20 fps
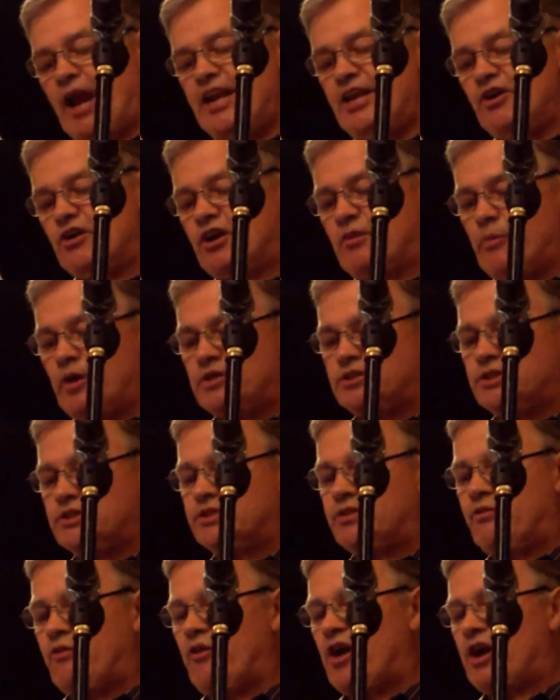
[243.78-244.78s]
radio
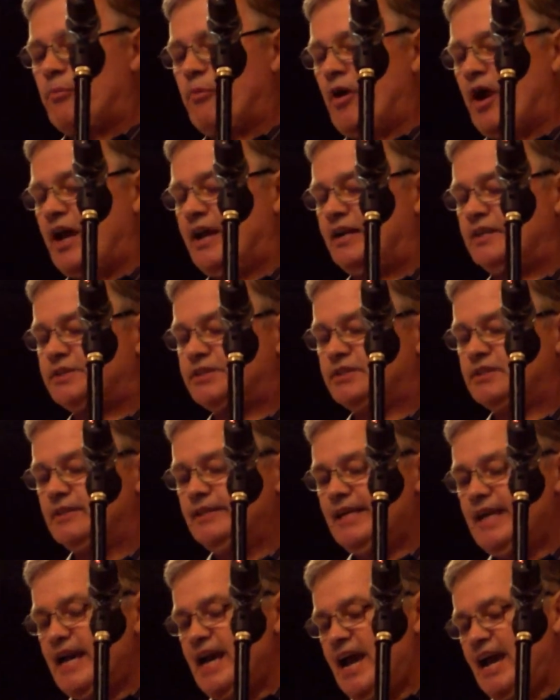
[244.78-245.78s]
commercials for Rick Moranis,
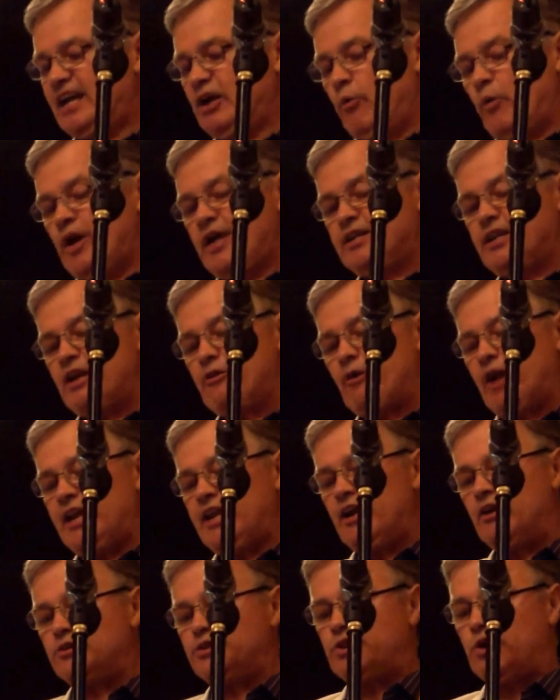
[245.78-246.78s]
and a weekly
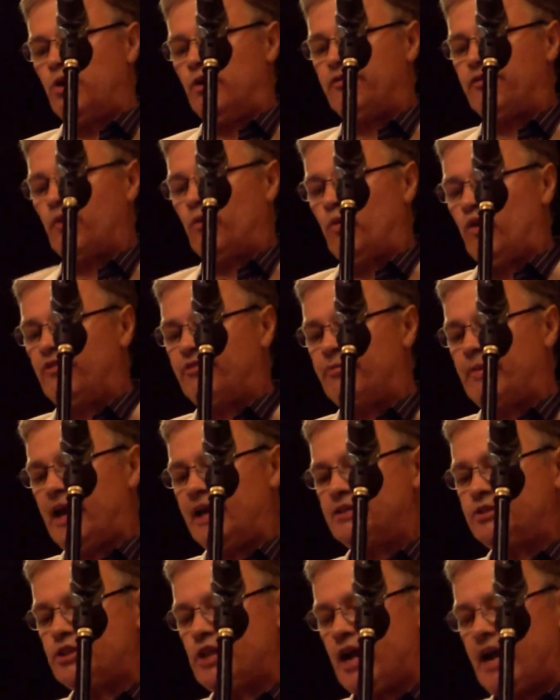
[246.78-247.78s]
radio show for
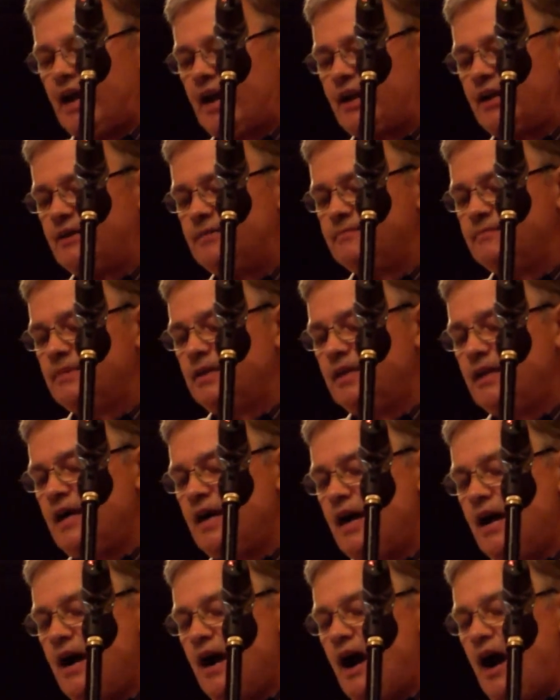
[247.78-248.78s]
Wolfman Jack.
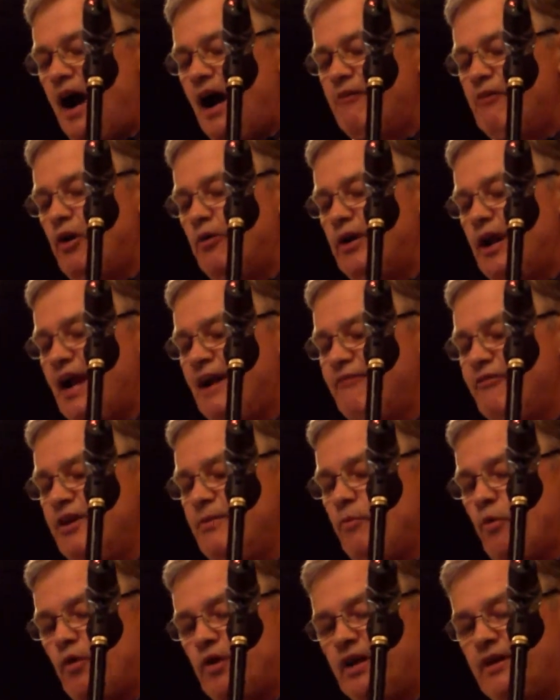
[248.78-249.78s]
I wrote
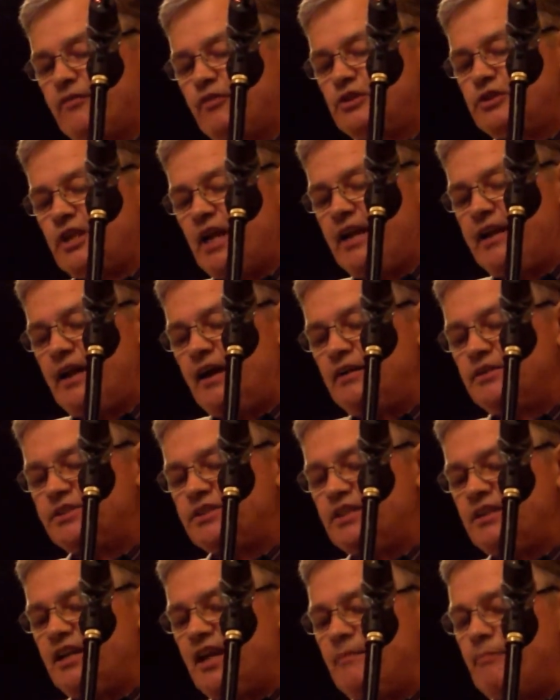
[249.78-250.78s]
every morning for Jay
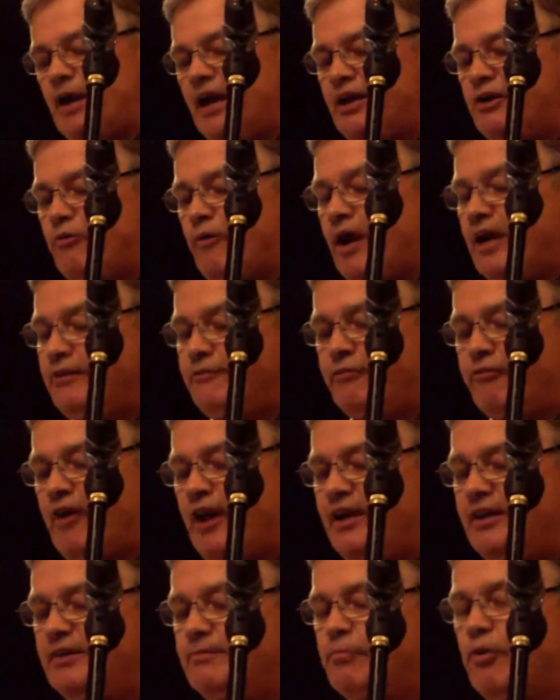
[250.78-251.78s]
Nelson, and my great
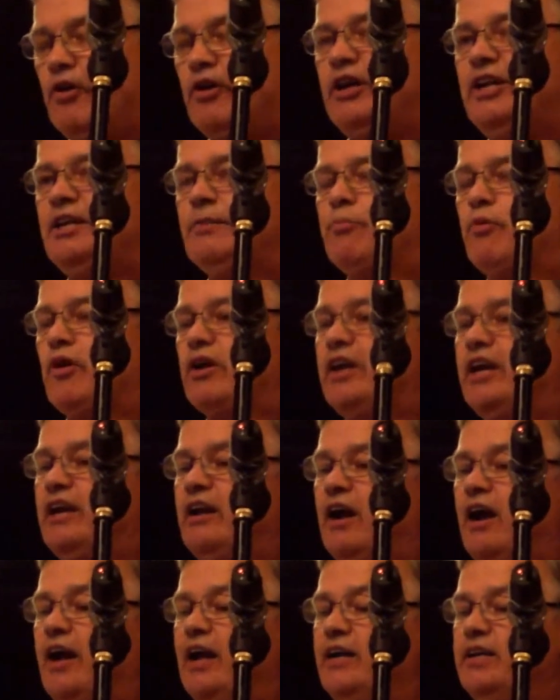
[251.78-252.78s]
friend Bernie DeBrookie
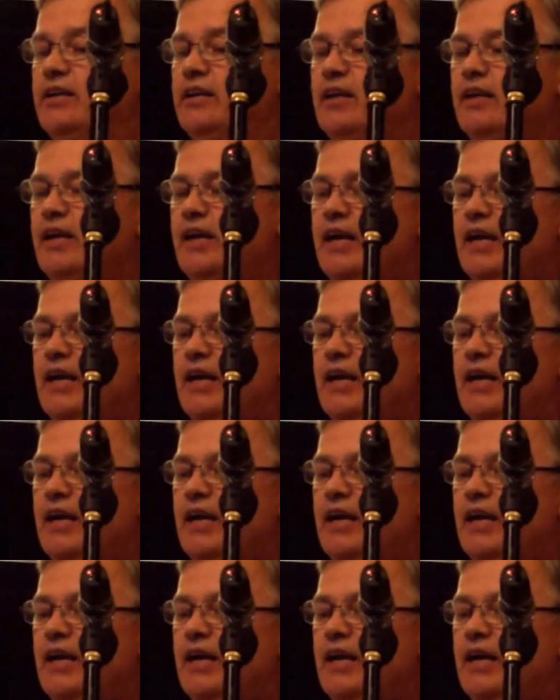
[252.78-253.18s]
and I